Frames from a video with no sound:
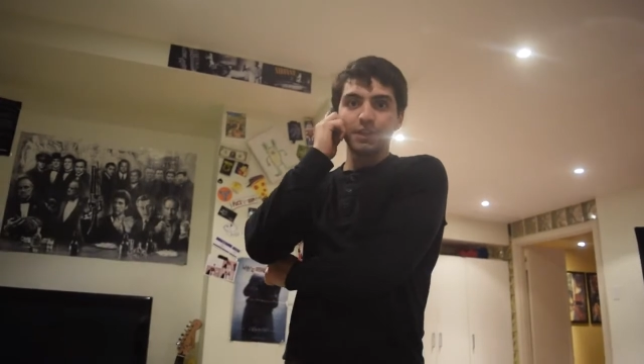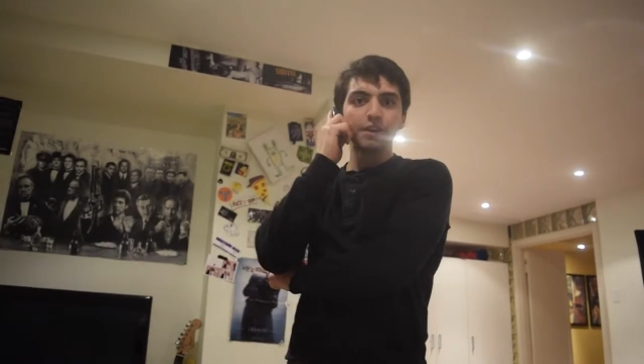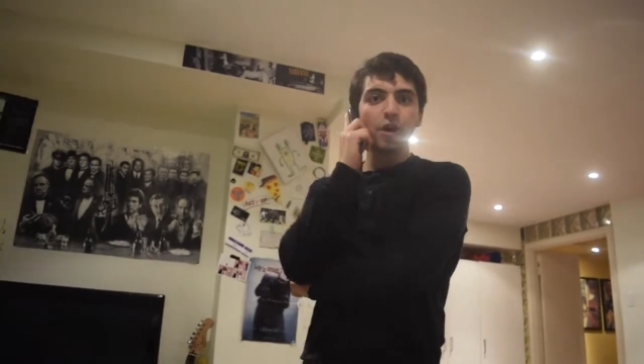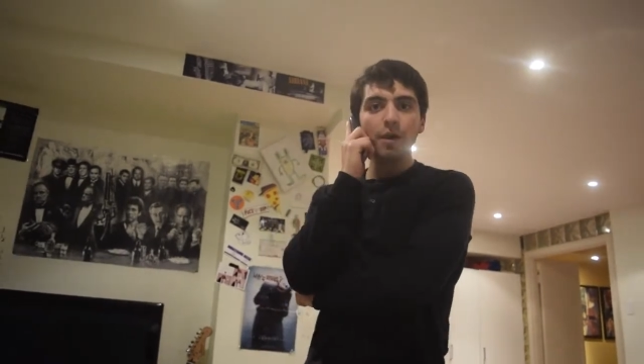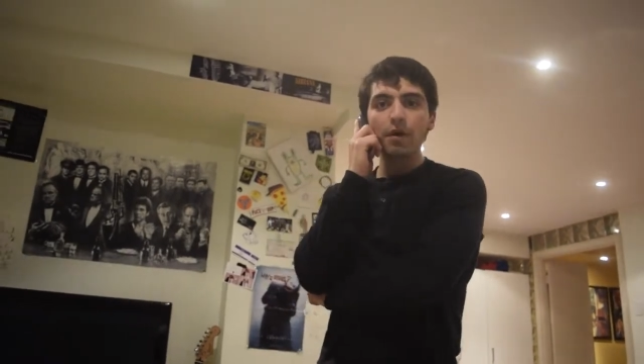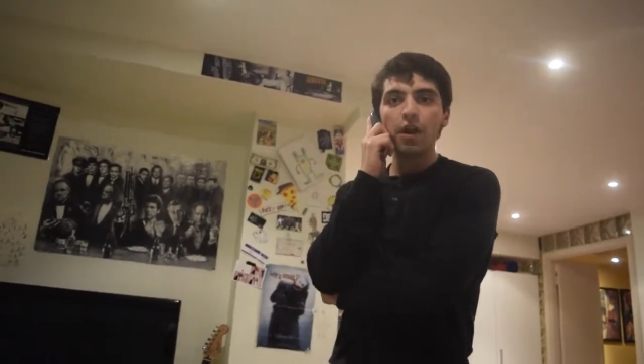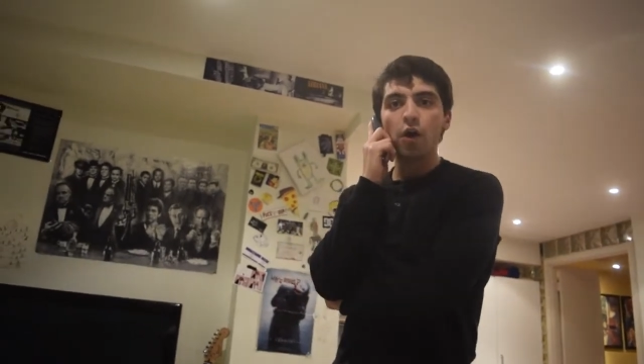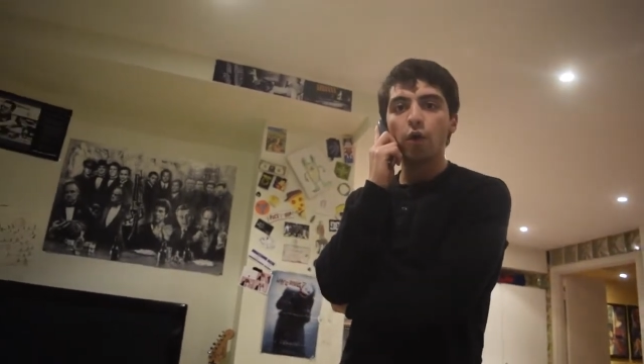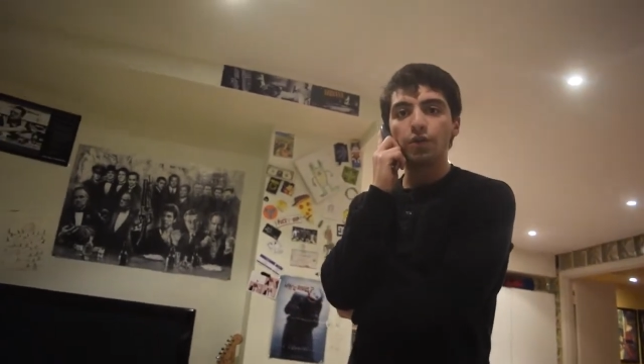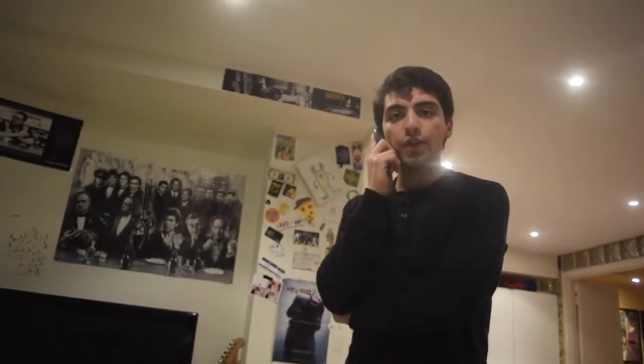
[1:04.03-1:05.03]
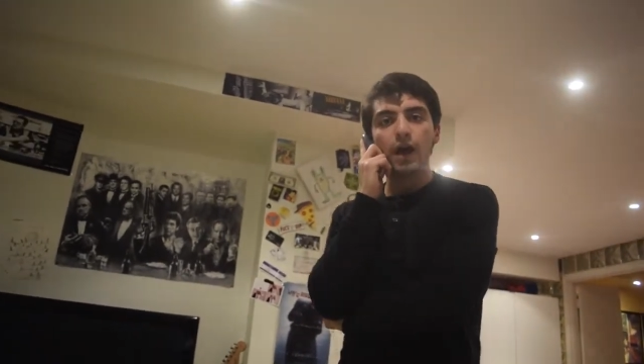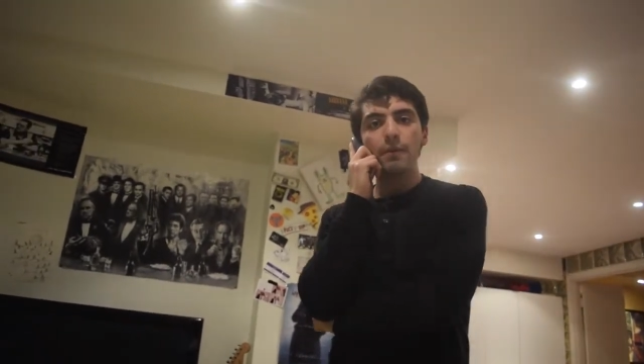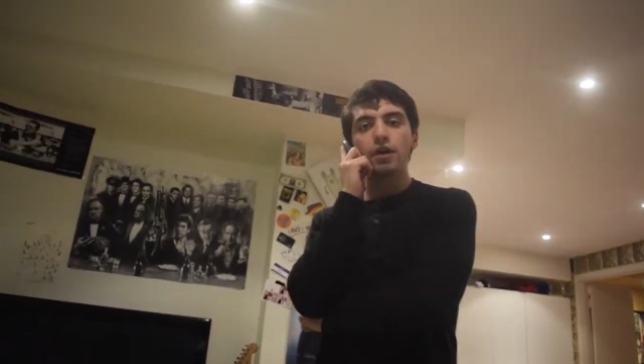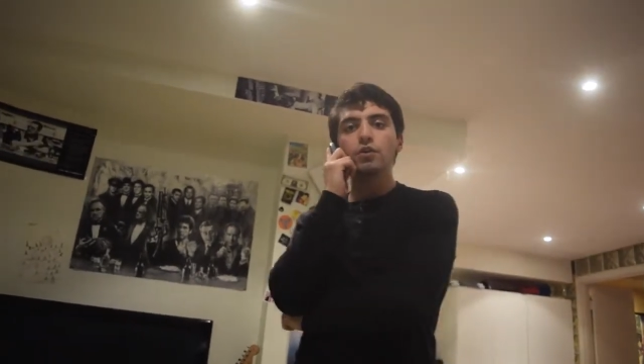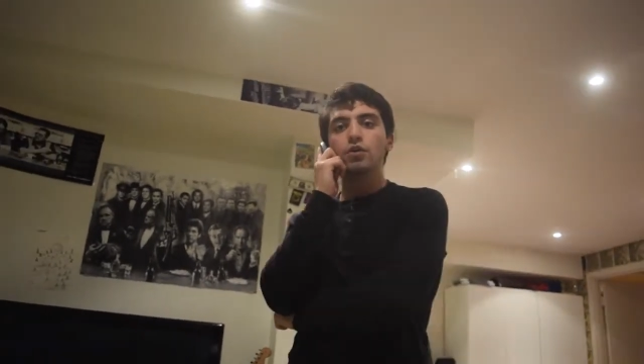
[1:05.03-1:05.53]
do you know? I'm on hold. I'm
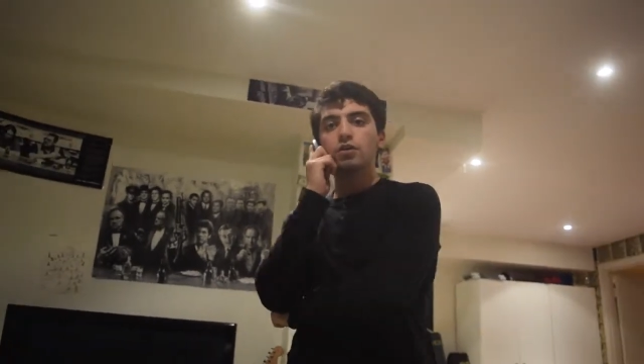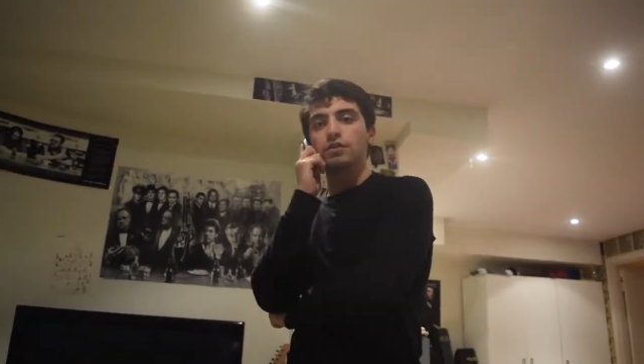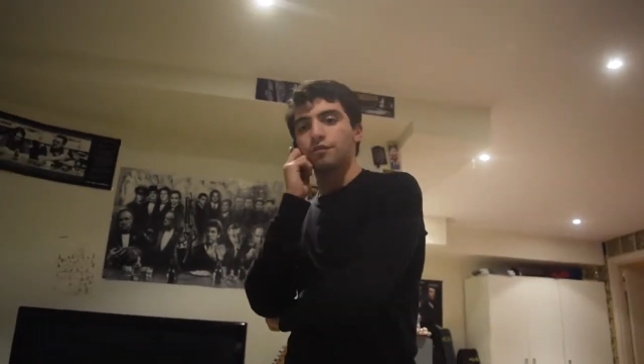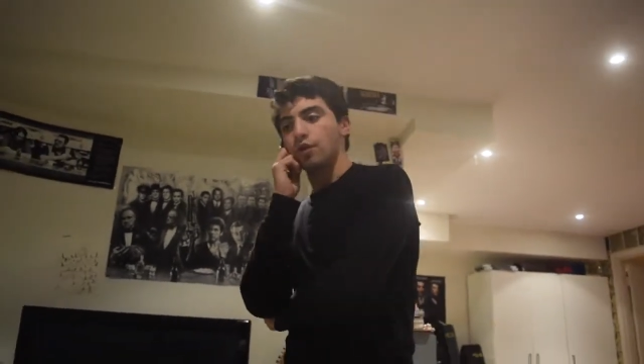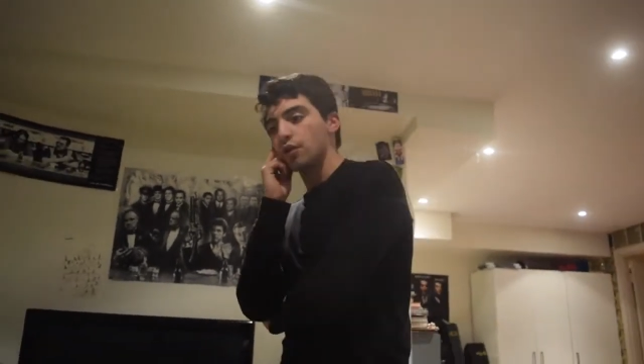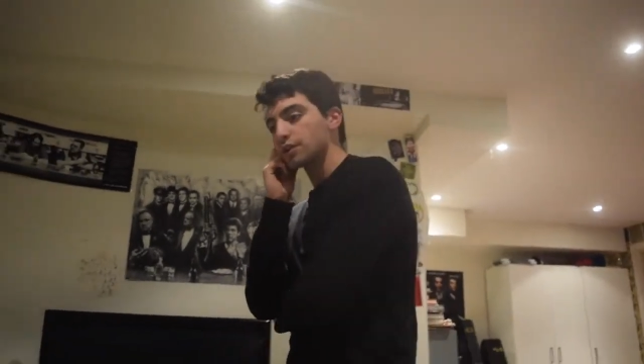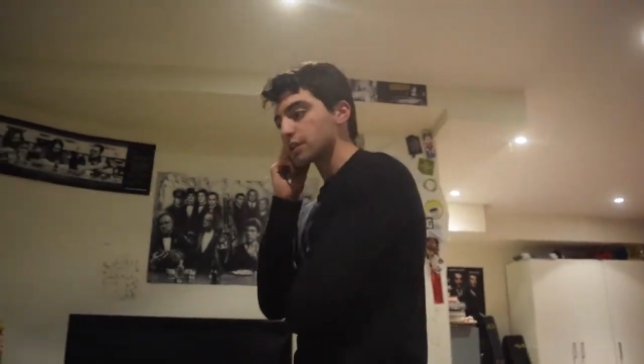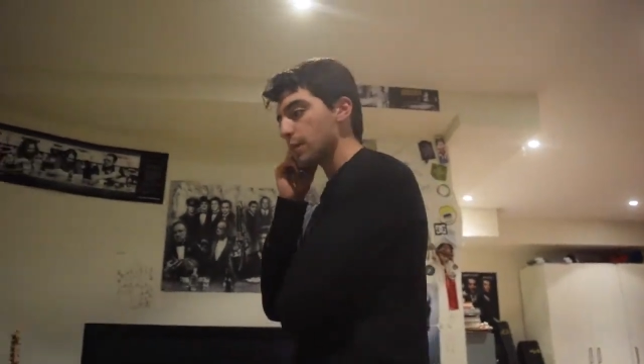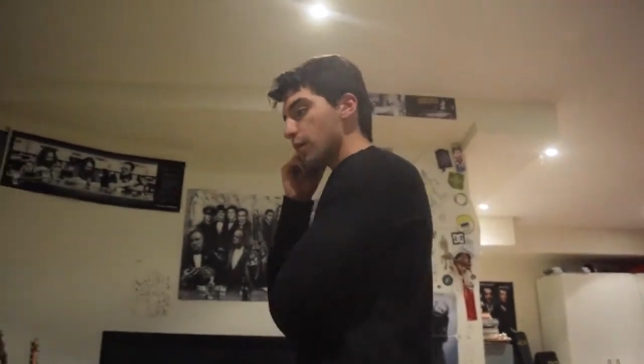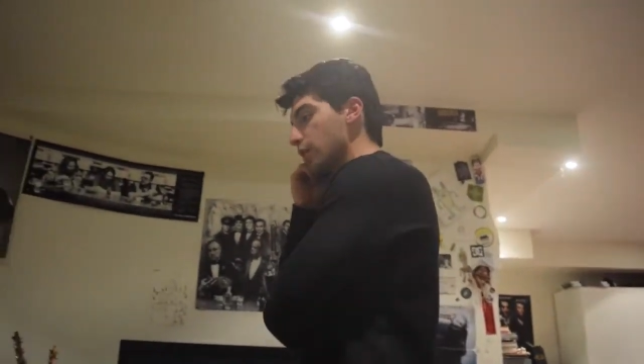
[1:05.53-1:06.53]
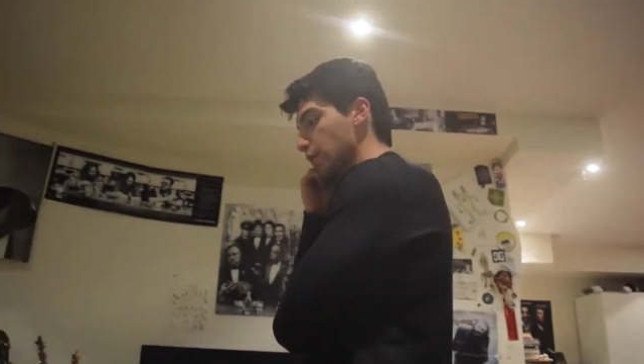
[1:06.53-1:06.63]
on hold, of course. Obviously,